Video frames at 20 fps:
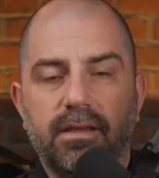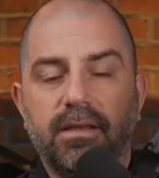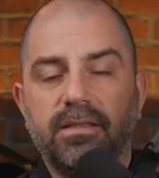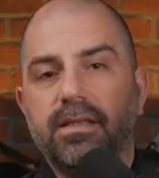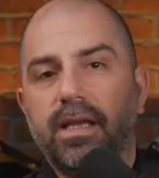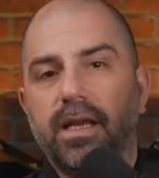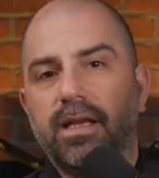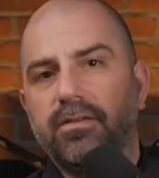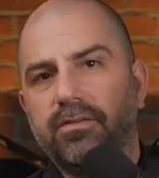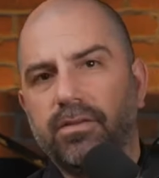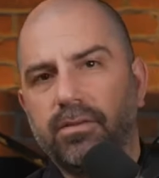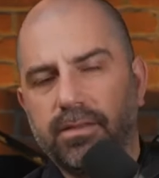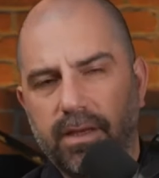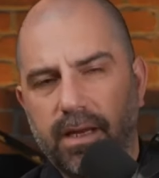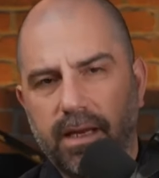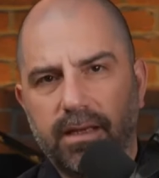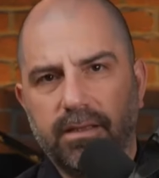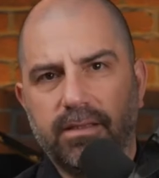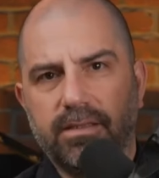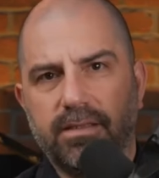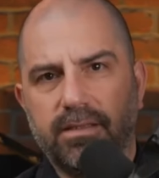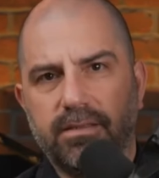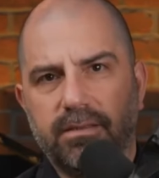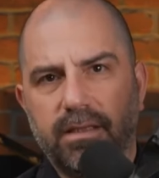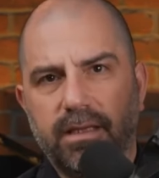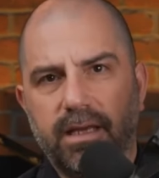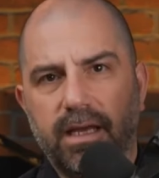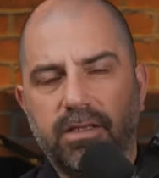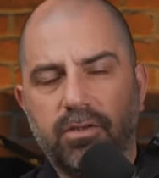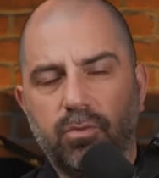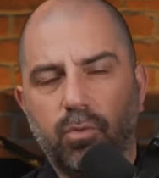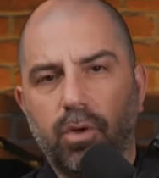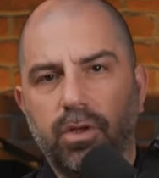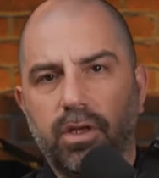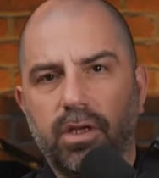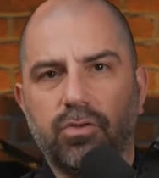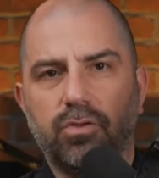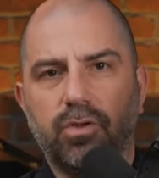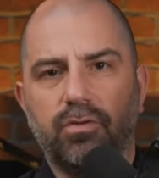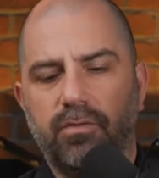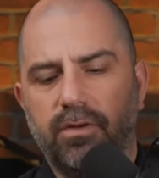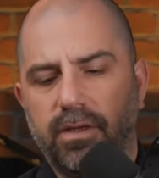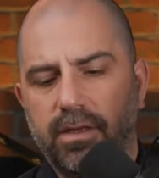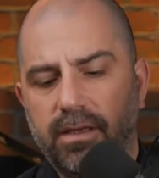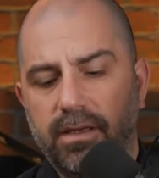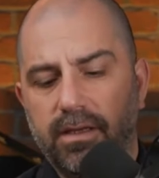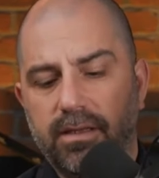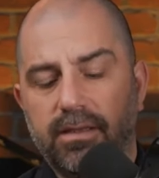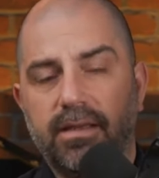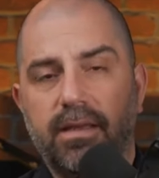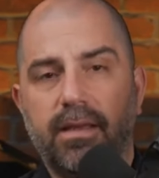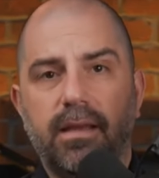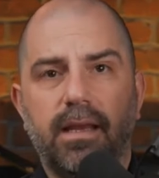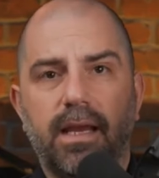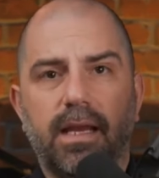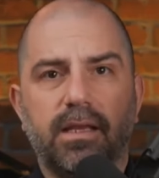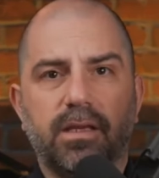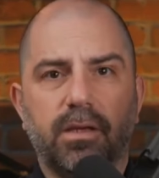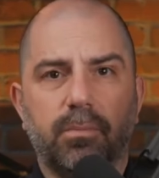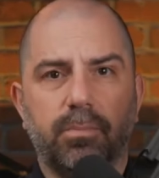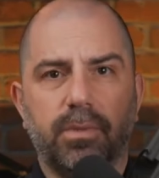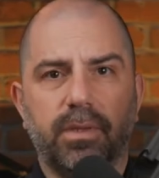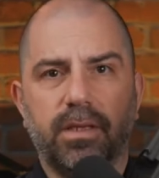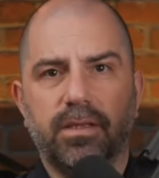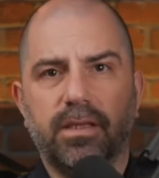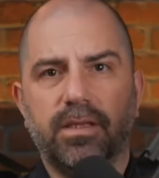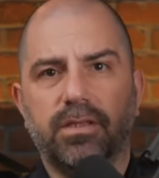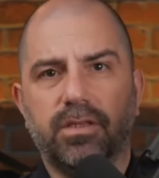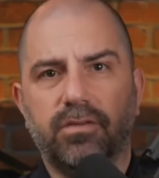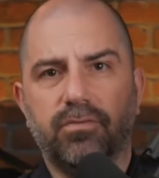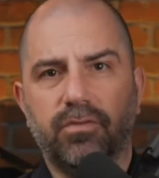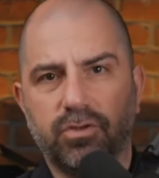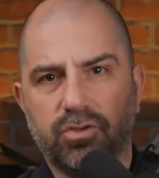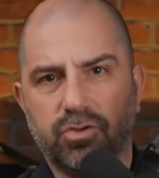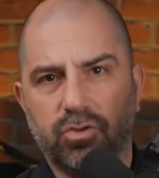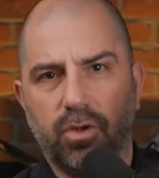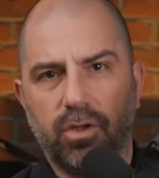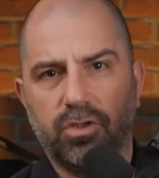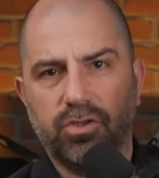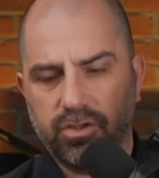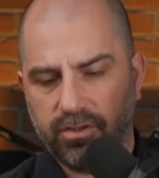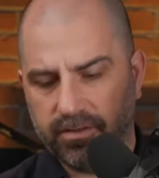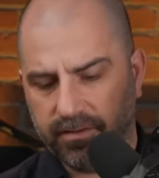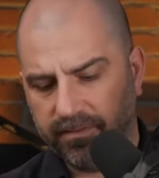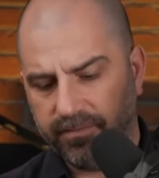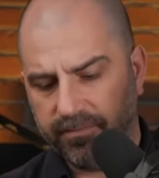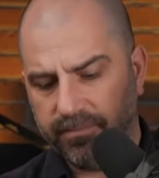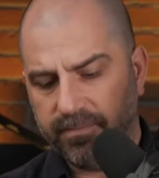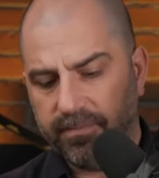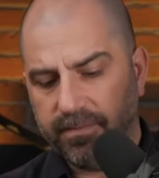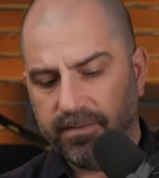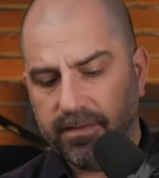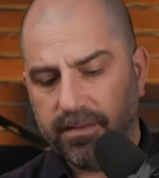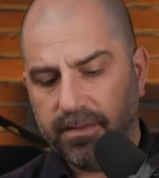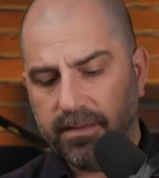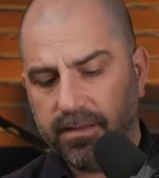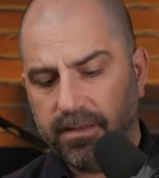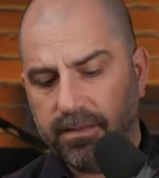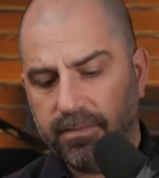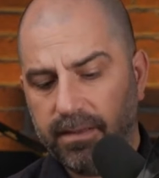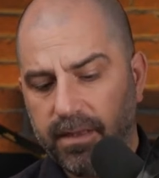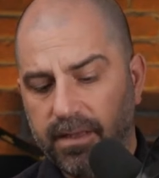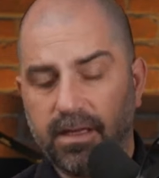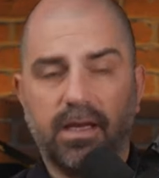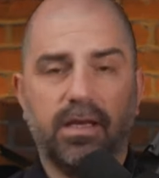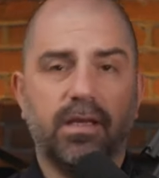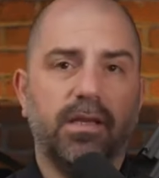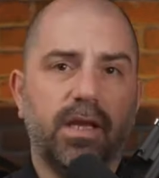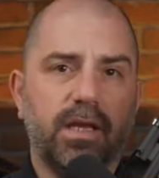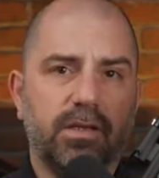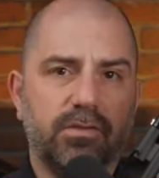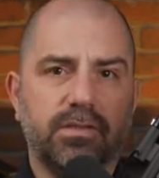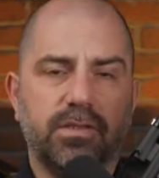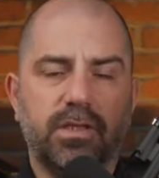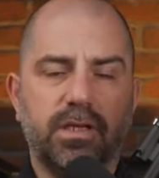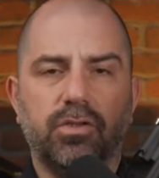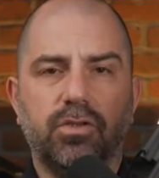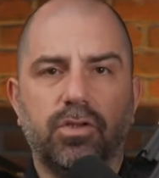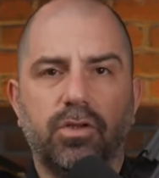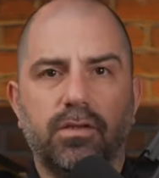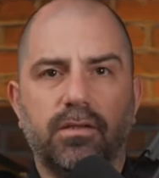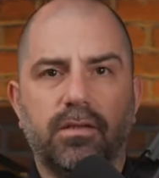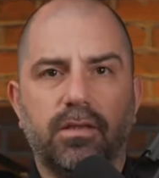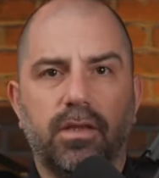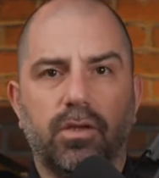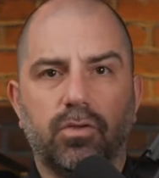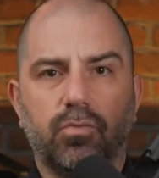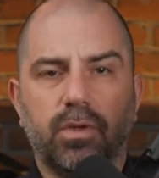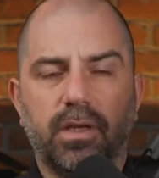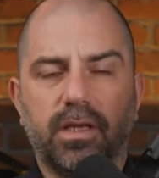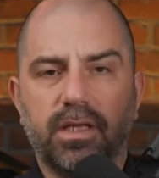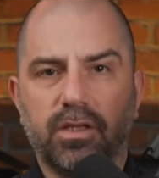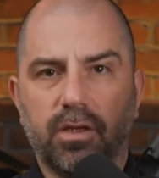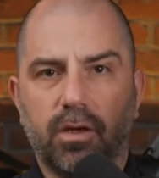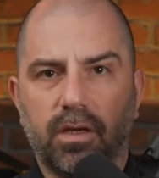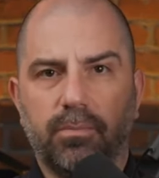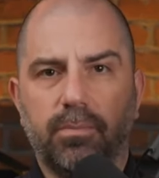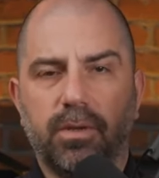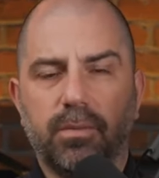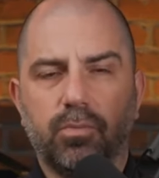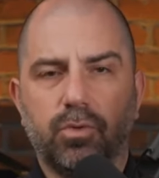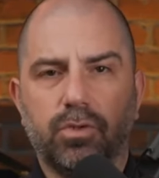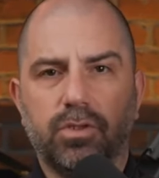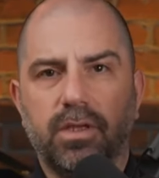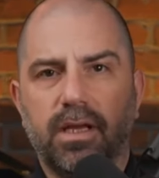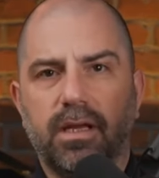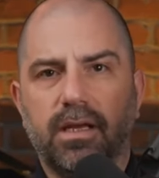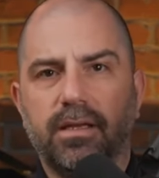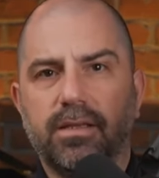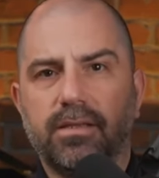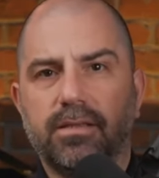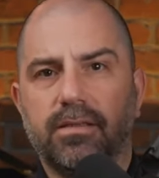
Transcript: Aside from that, the X100V had a completely different structure. It got a lot of attention. It really caught people's eye.